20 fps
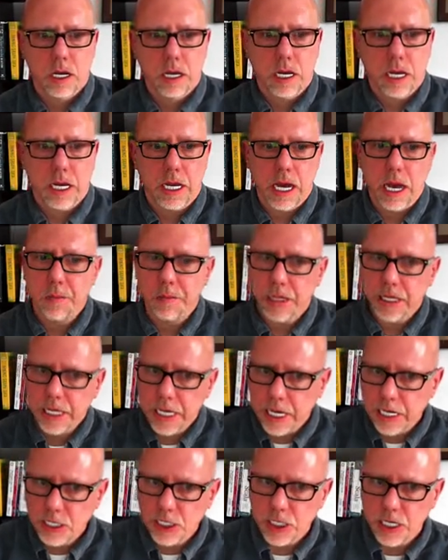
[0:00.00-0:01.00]
An
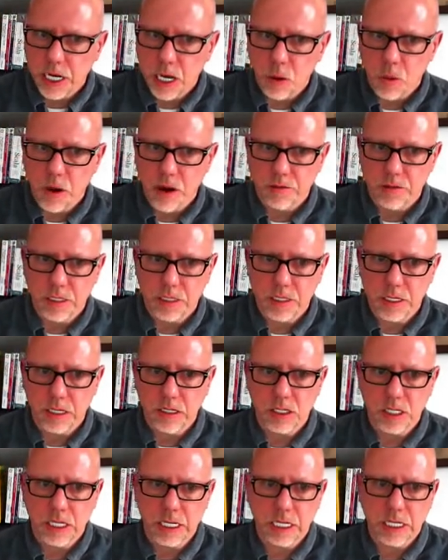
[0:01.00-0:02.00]
application, however,
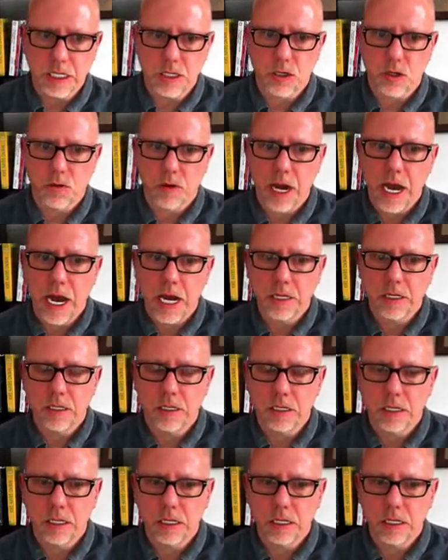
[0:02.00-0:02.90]
doesn't interact